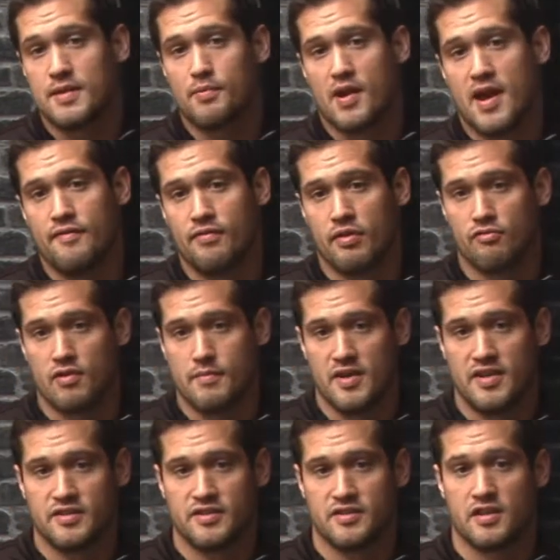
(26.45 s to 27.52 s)
plate for three
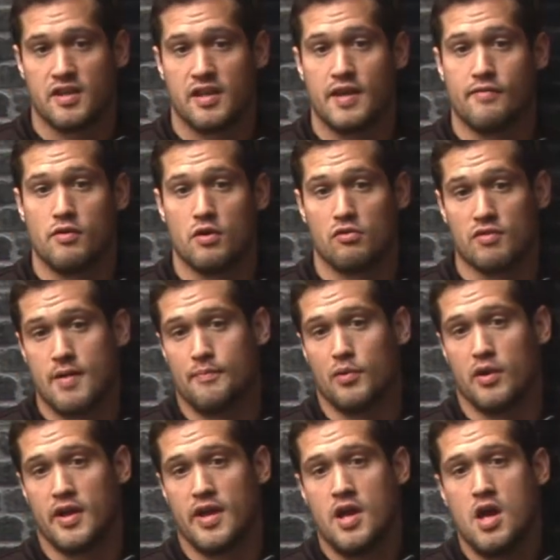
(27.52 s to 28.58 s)
minutes is going to give you a great
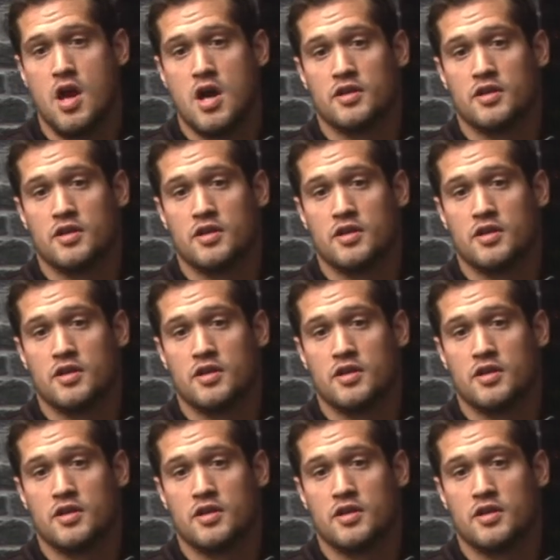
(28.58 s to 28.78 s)
body,